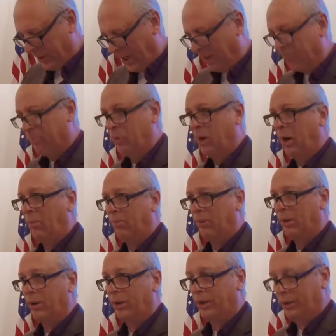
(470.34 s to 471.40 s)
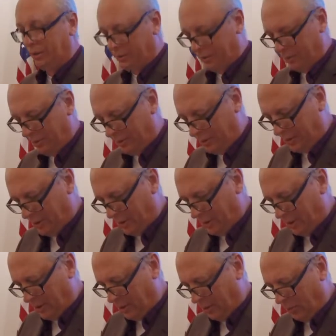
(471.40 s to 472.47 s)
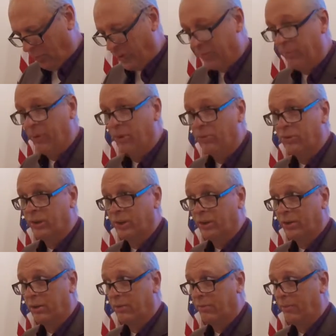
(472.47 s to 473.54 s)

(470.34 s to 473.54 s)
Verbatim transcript: God properly with music?